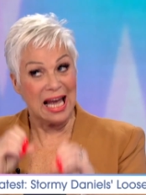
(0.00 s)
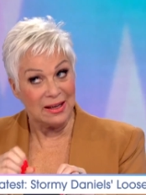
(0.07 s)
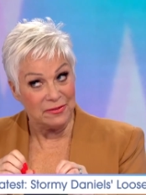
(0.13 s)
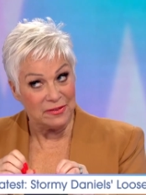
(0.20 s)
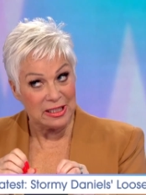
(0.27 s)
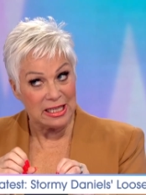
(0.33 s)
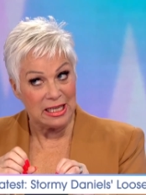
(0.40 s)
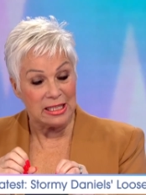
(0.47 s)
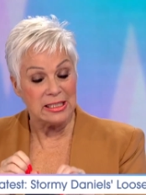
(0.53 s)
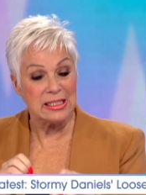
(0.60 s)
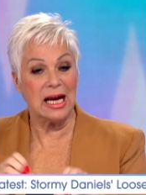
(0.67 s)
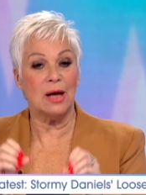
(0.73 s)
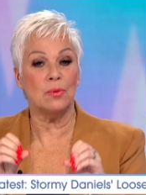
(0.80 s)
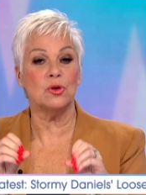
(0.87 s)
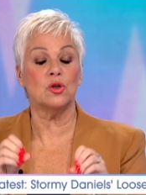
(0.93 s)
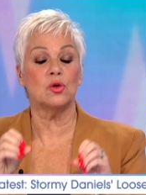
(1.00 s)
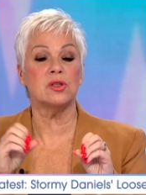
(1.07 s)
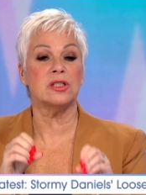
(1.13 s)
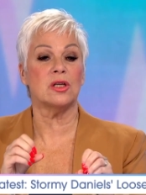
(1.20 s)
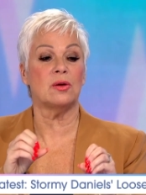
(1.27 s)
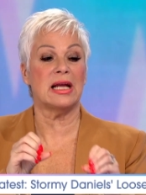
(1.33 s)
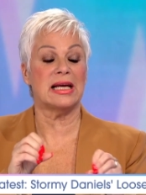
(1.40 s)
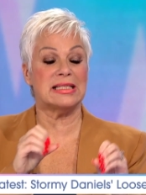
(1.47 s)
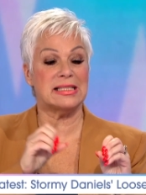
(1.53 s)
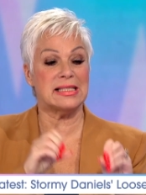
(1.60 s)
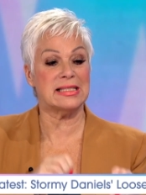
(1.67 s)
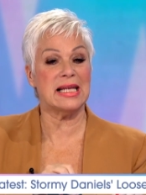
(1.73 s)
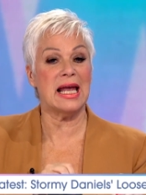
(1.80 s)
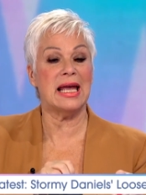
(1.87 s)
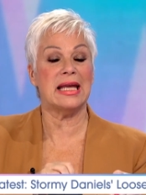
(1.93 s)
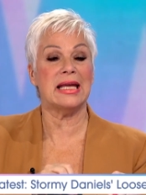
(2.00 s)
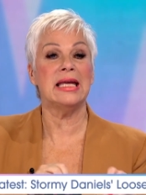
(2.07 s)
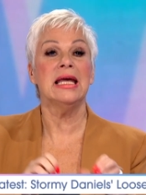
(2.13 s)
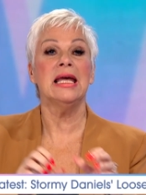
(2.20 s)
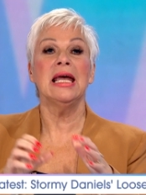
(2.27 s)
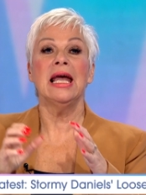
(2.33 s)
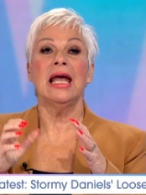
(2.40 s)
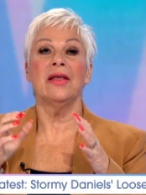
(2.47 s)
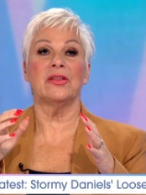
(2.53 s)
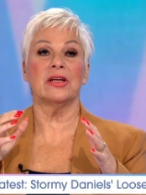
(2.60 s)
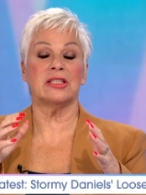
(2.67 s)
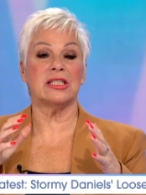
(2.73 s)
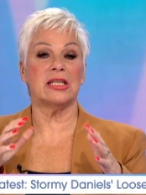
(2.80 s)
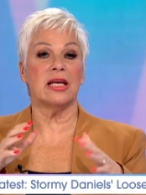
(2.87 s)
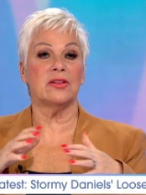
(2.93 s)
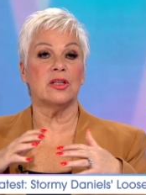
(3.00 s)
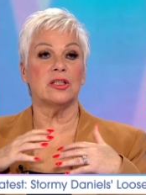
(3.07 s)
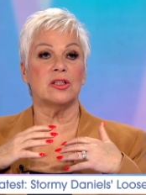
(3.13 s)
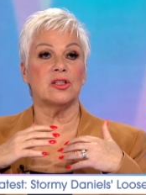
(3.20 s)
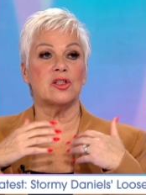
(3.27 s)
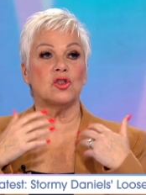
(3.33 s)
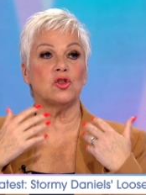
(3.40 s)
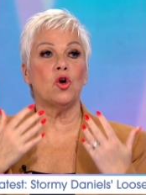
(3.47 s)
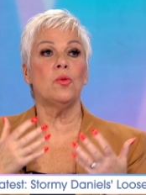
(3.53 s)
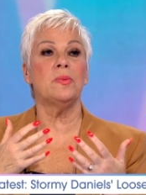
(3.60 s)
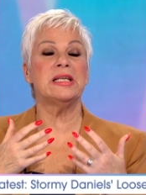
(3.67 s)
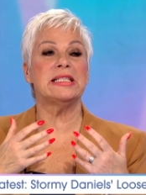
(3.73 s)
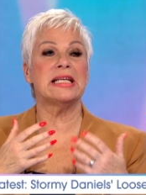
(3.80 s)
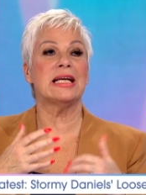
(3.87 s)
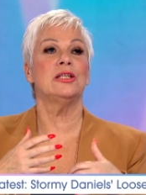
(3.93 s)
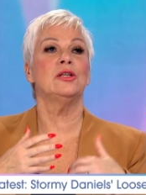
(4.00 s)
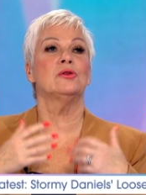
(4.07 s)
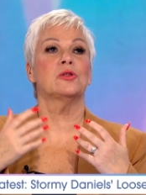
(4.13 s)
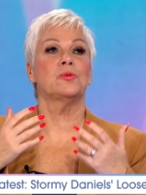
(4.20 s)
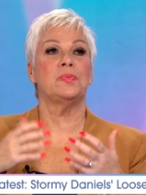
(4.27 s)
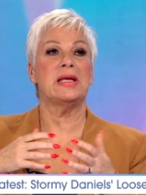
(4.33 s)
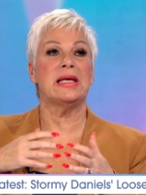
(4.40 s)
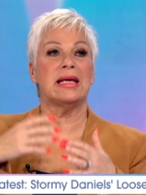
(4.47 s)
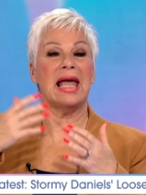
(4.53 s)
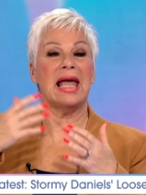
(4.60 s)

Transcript: advocate, I would also like to say that, that Stormy Daniels being